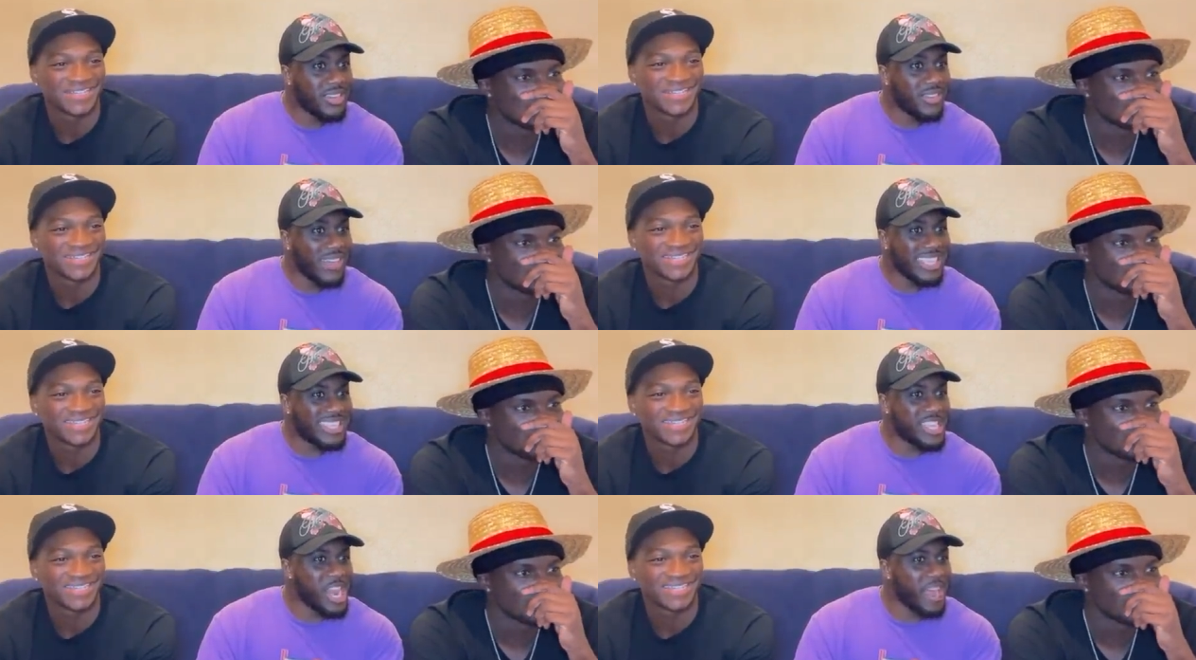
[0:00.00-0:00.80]
Speaker 1: Why is
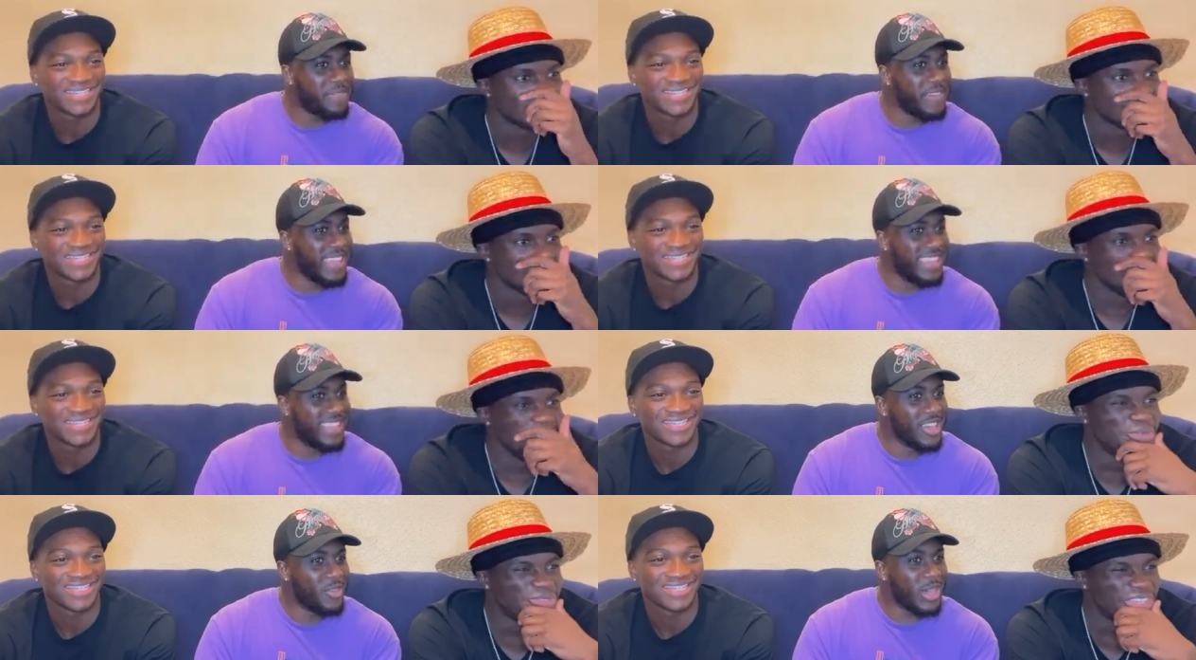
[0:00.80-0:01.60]
he laughing?
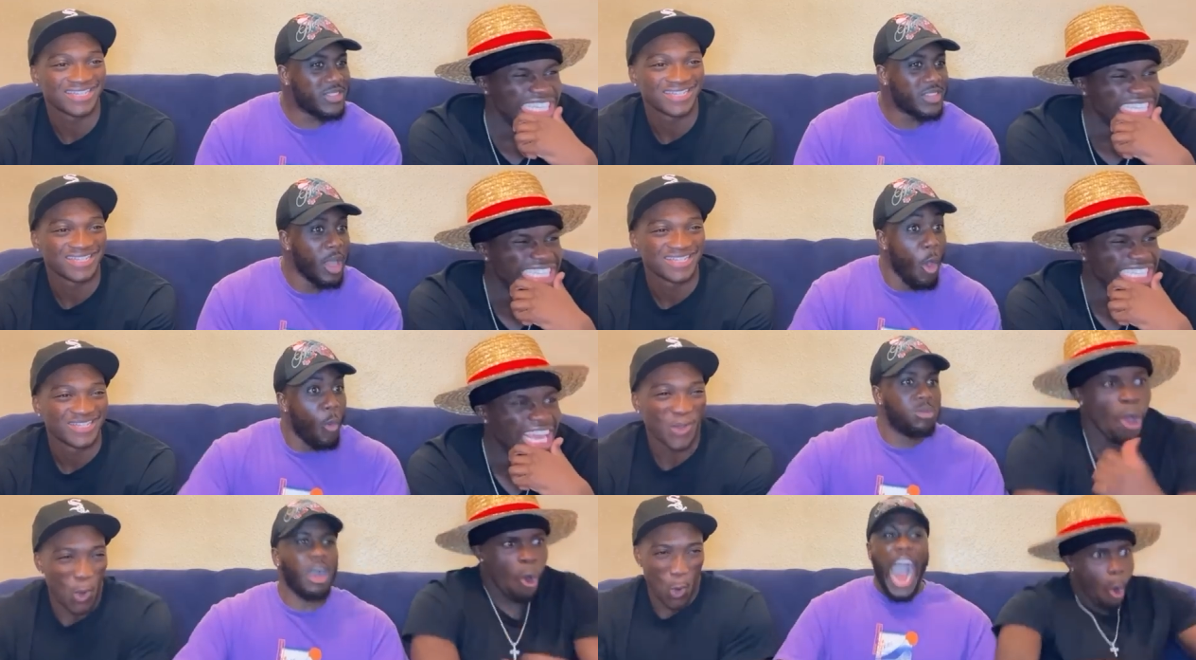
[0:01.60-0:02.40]

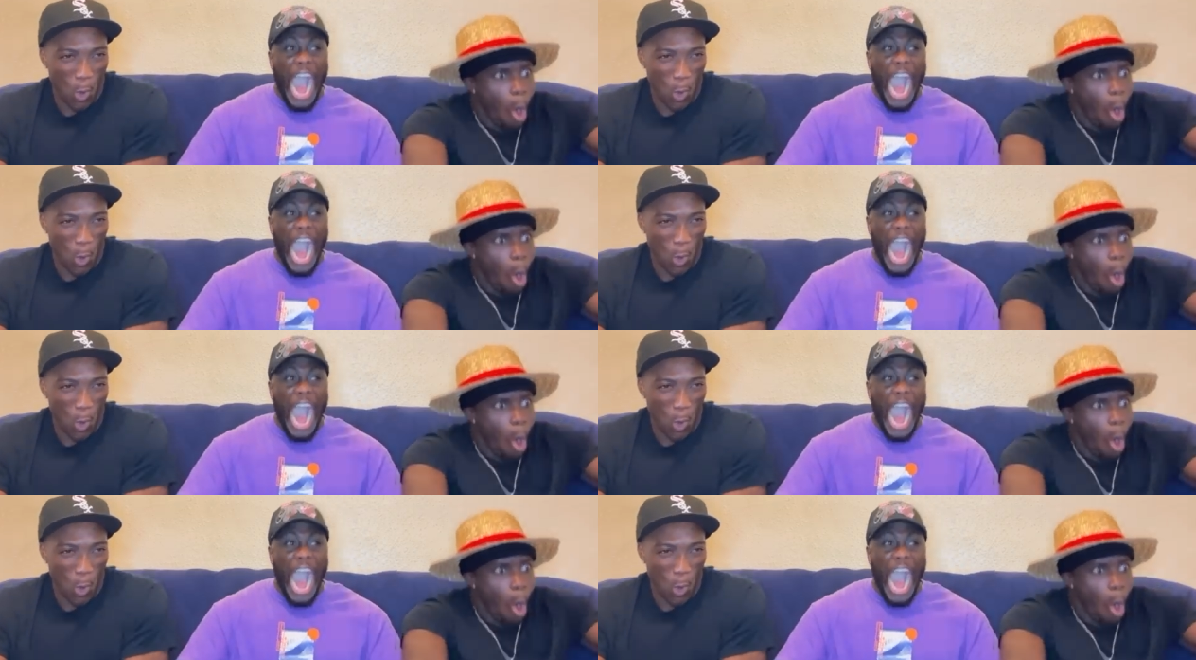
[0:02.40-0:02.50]
What?